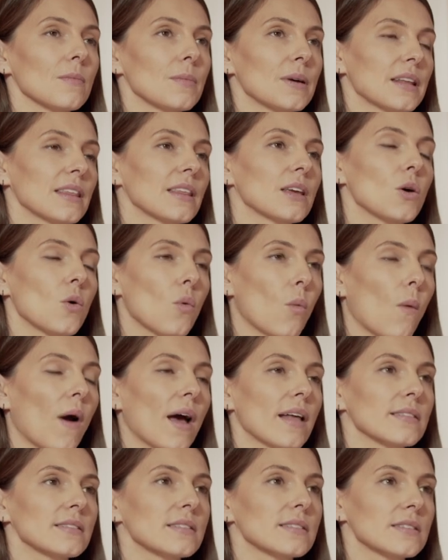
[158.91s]
But I think
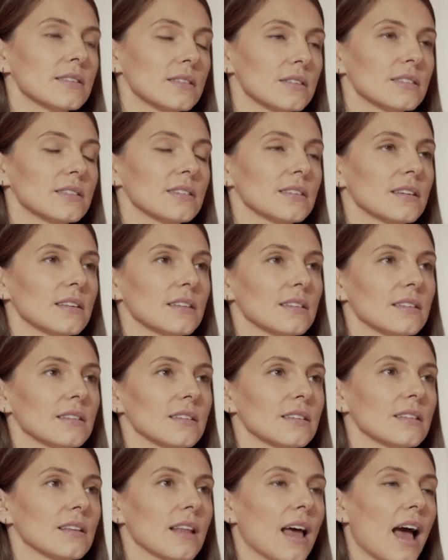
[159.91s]
one
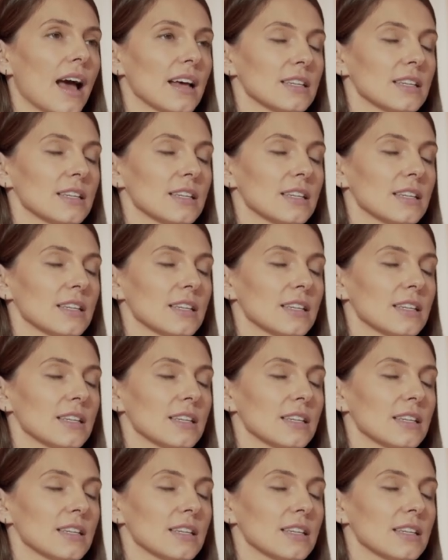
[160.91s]
certain